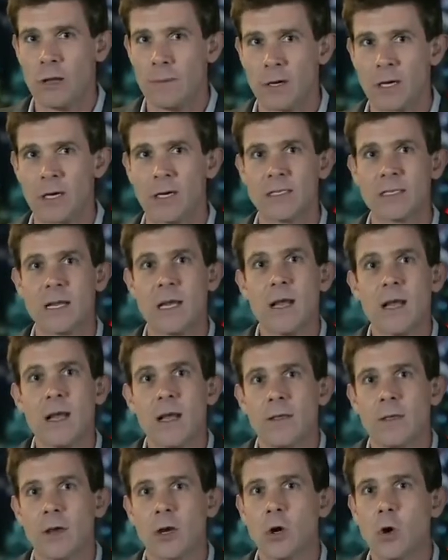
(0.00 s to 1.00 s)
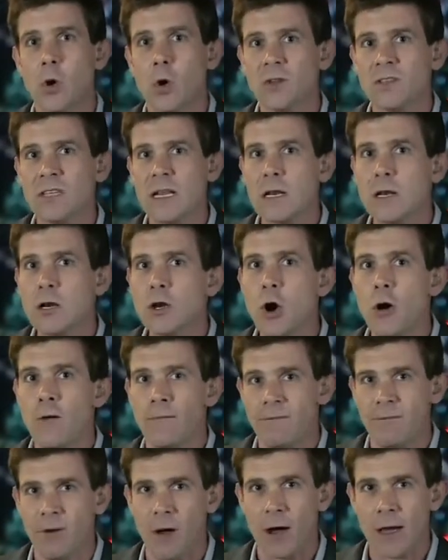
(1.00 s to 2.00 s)
because the court did not
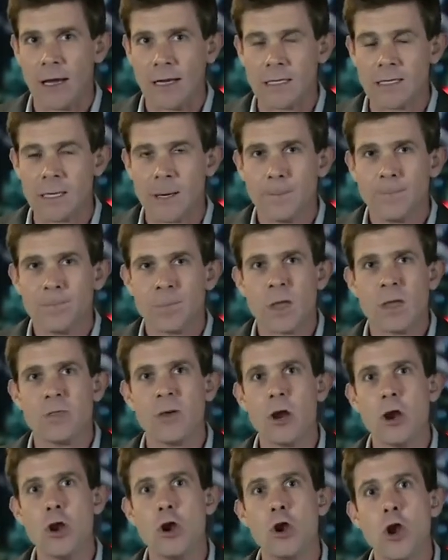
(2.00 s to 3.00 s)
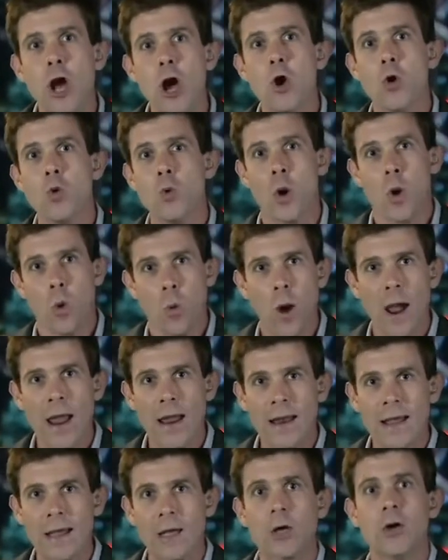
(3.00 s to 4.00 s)
find that no
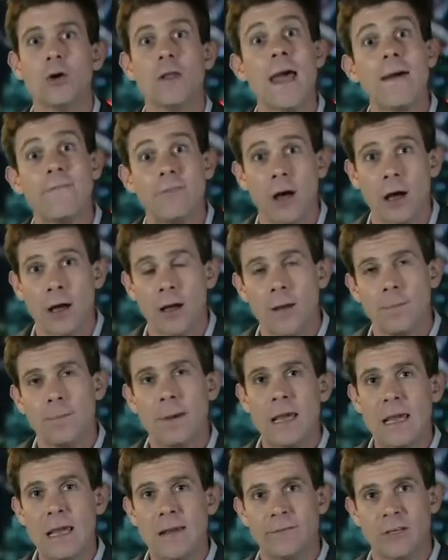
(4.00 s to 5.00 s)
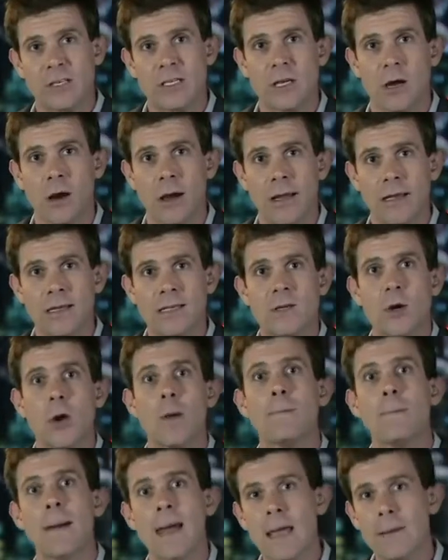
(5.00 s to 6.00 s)
whaling could ever be for science. So it
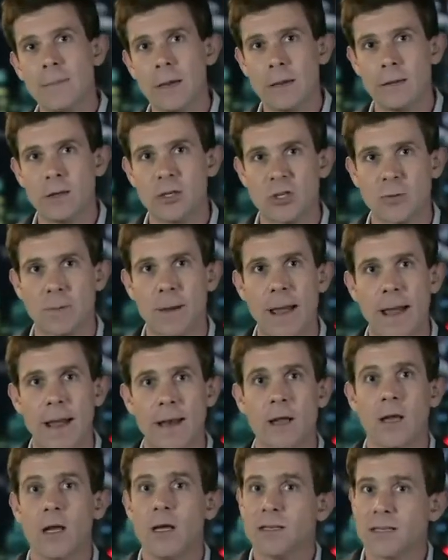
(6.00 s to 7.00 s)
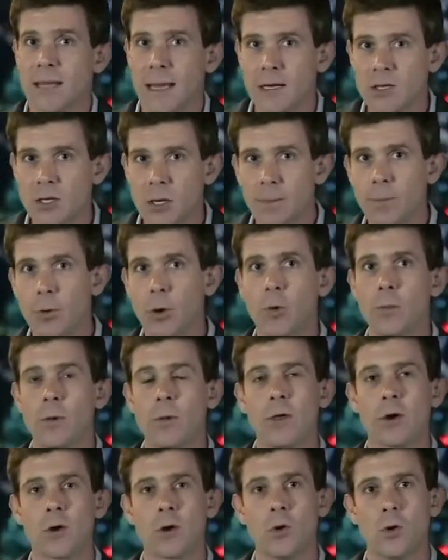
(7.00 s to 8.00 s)
may be that Japan takes on board what
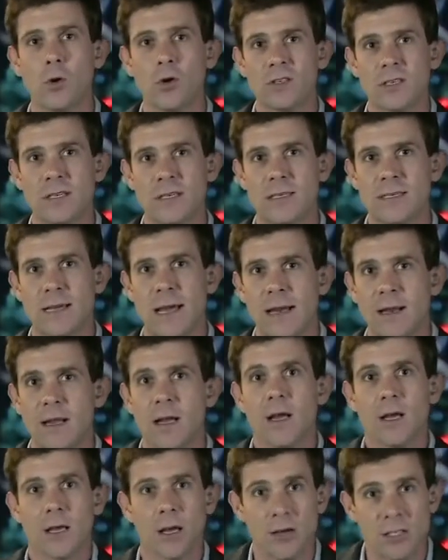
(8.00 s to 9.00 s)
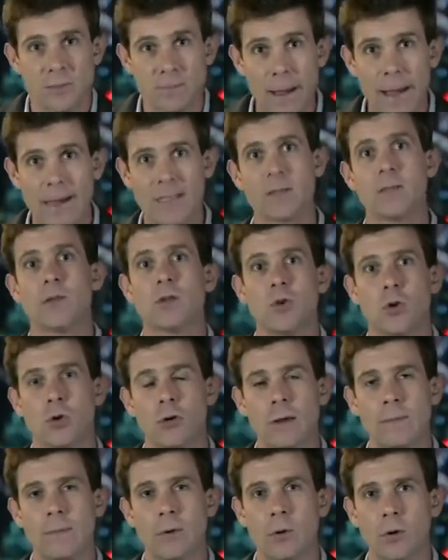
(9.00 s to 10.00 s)
the court has said, goes back to the
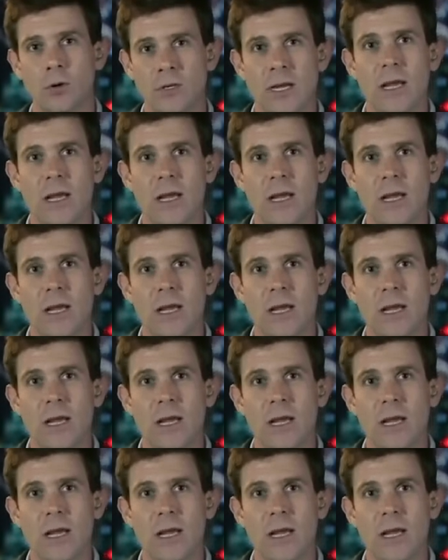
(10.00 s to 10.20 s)
drawing board